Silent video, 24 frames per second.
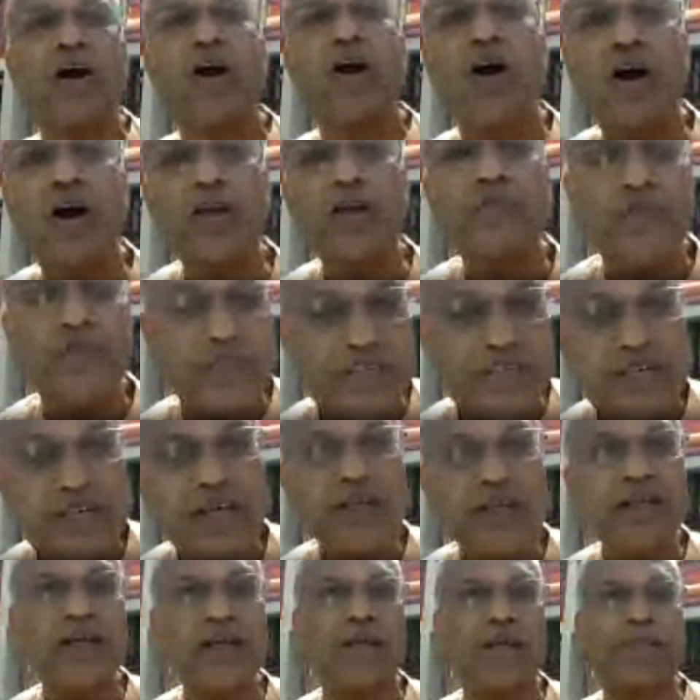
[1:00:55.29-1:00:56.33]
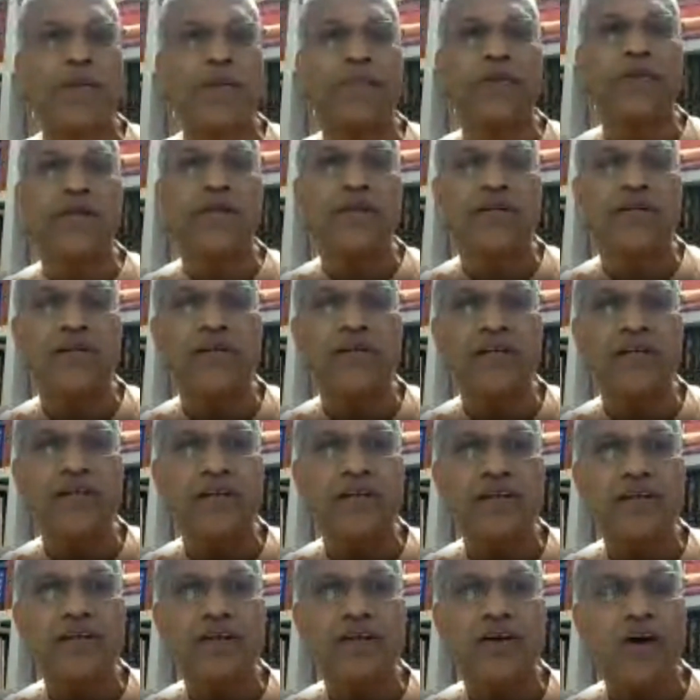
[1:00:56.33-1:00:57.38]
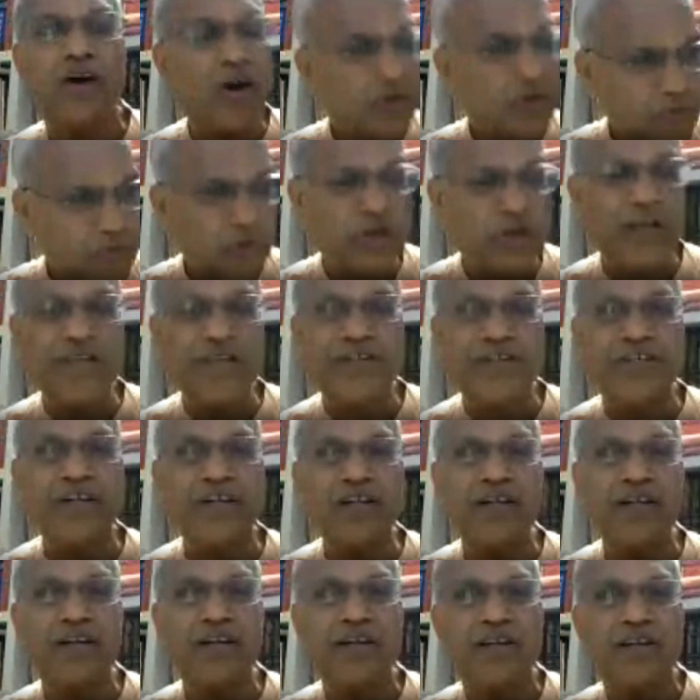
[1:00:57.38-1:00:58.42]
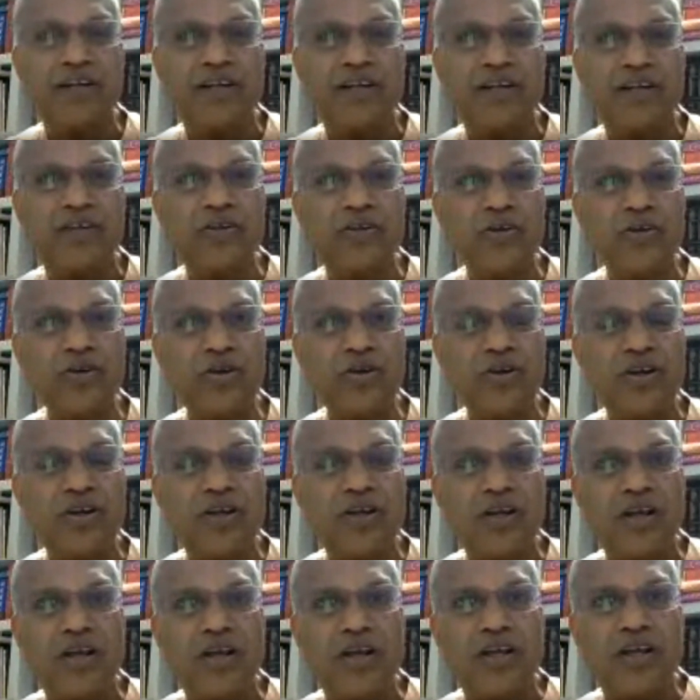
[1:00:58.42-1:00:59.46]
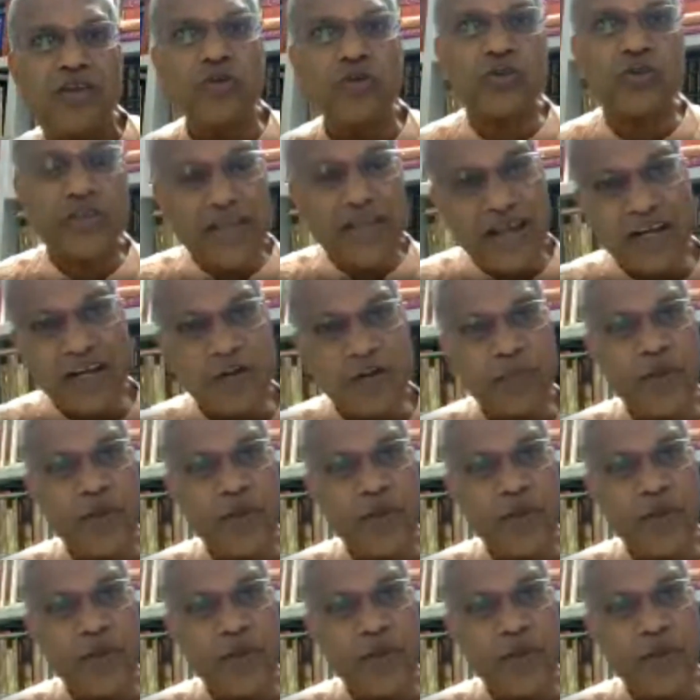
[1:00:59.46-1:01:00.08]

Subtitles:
or physical capability or potential, you know, you select